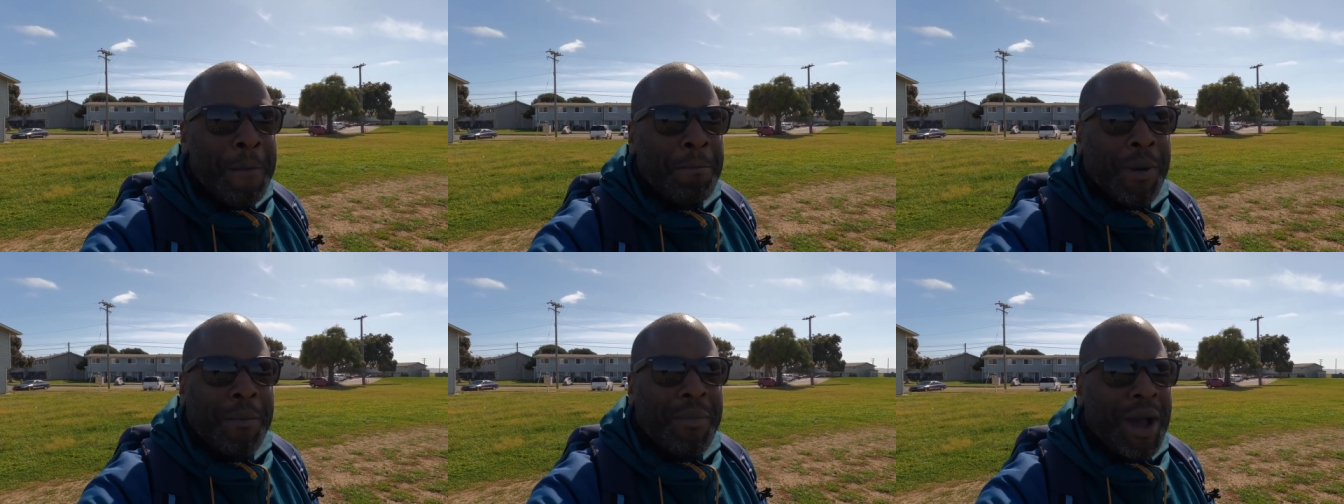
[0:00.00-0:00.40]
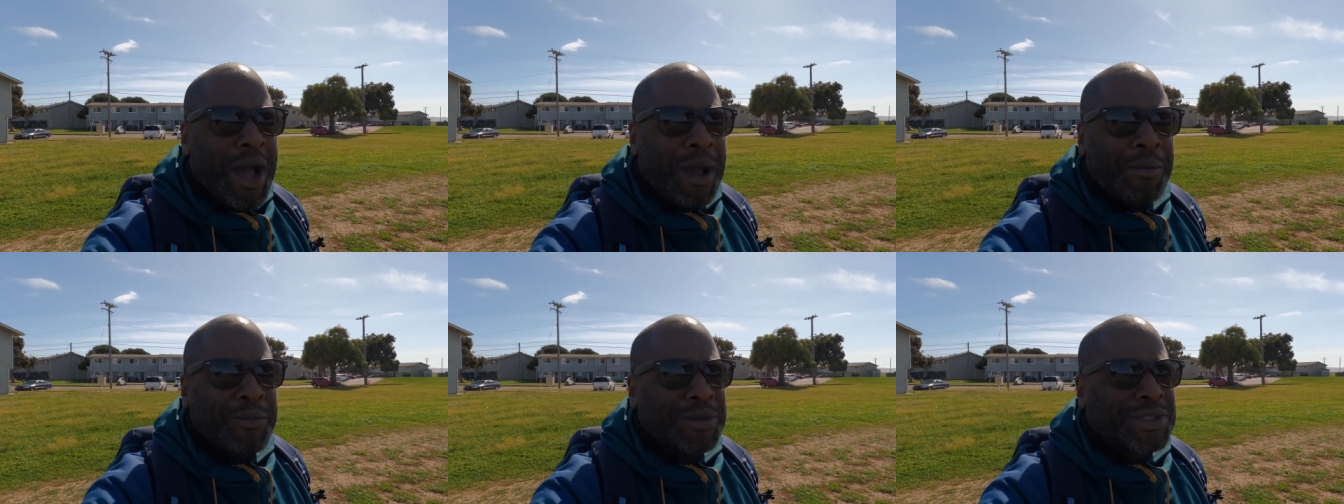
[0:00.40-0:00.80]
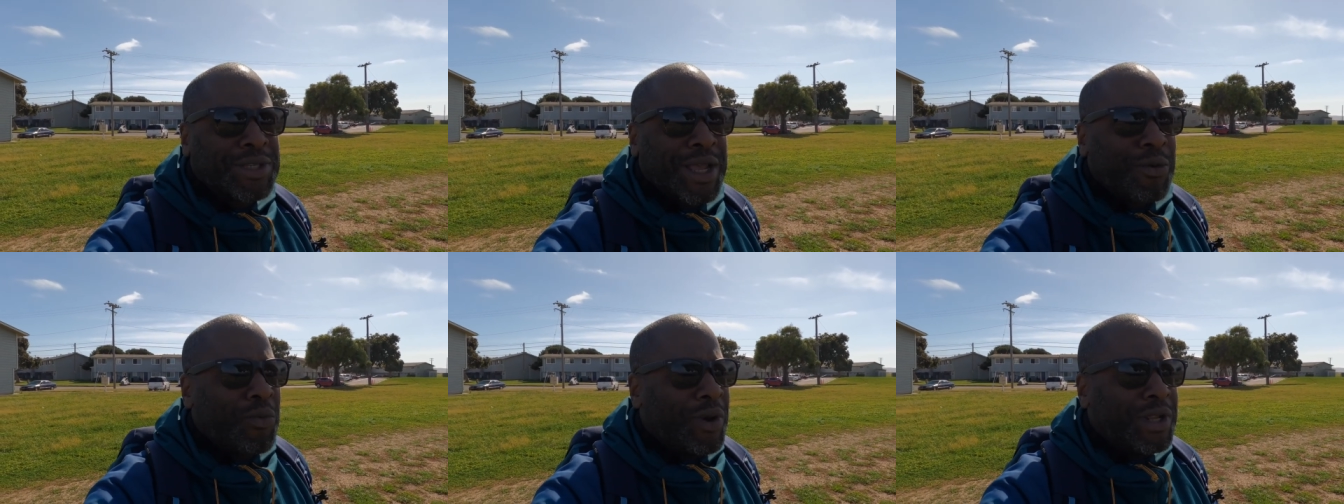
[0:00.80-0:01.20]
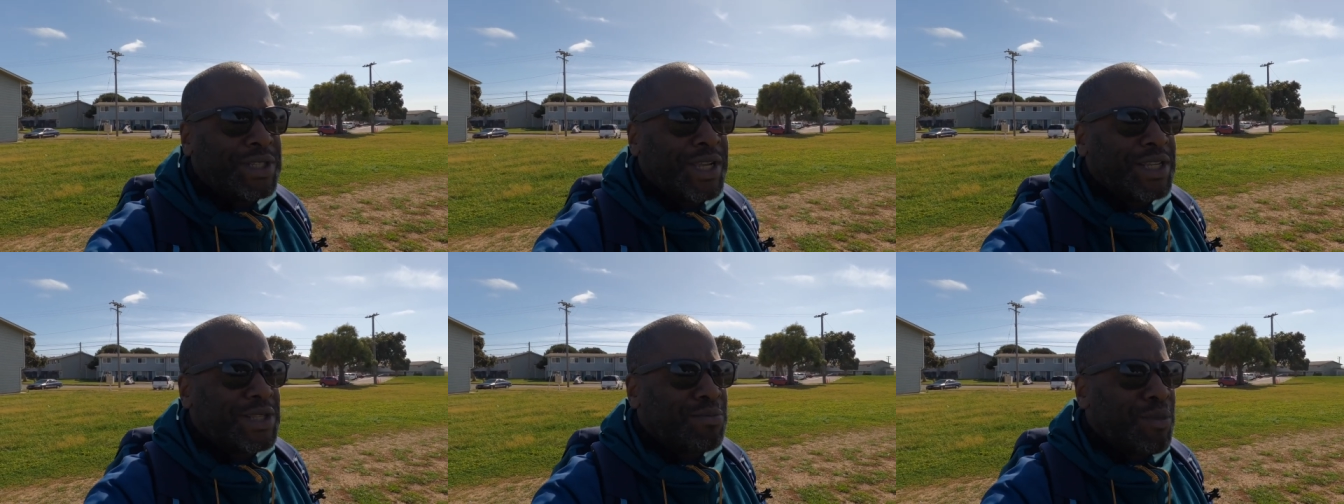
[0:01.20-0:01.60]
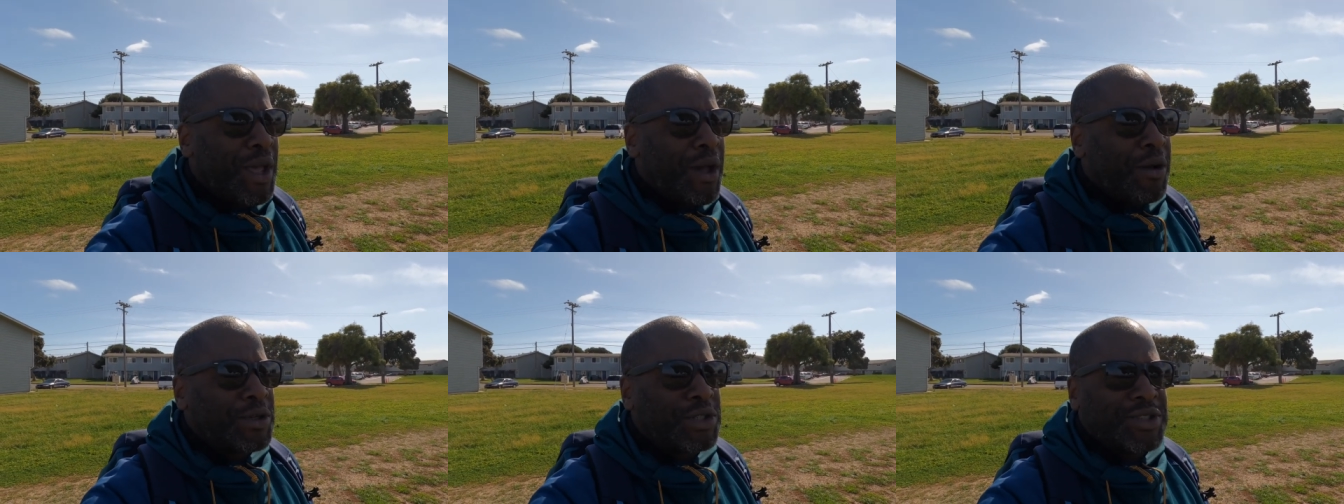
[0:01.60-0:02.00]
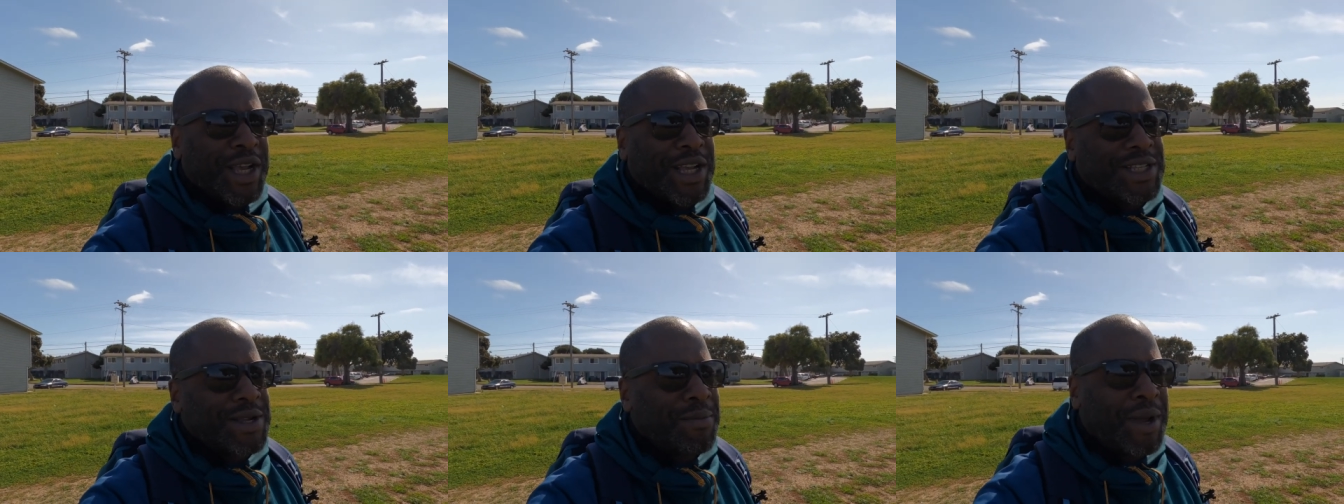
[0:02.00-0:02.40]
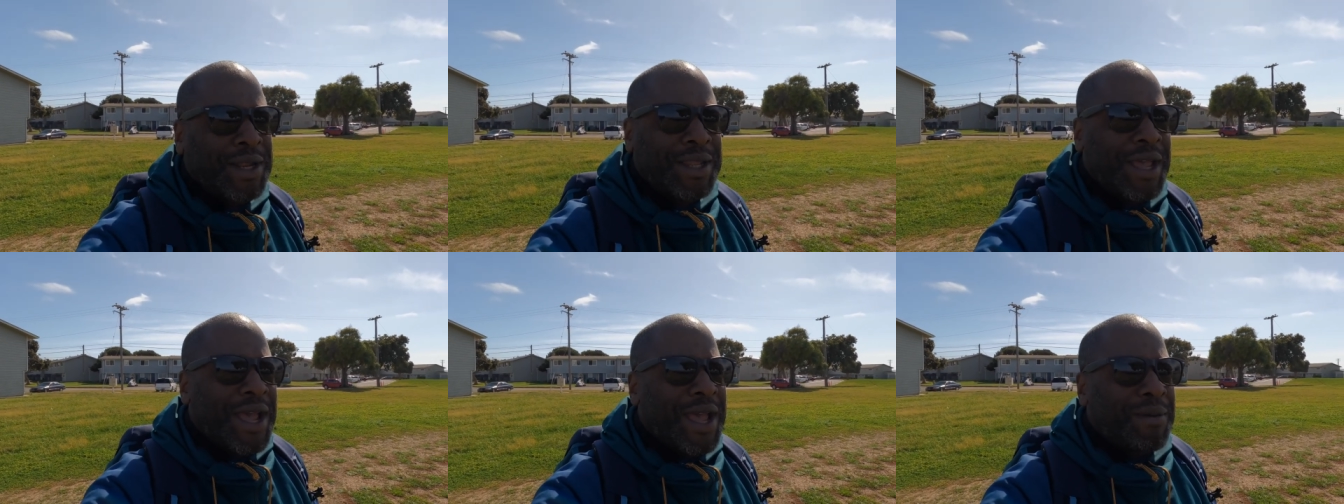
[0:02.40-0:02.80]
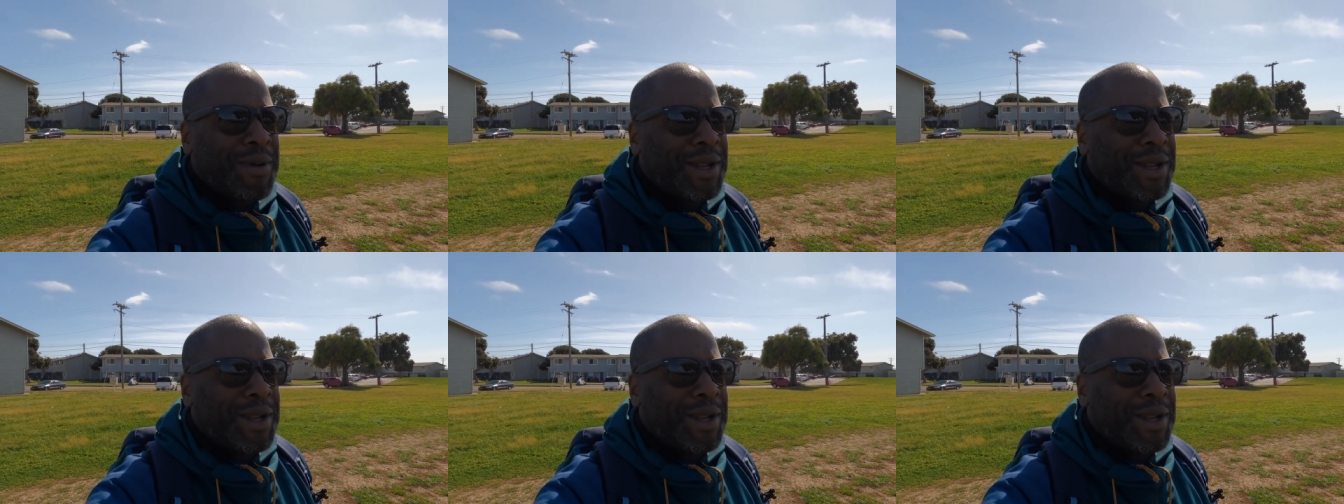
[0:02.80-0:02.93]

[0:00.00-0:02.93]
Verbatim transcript: My mom was like, what is that smell? She was asking my dad.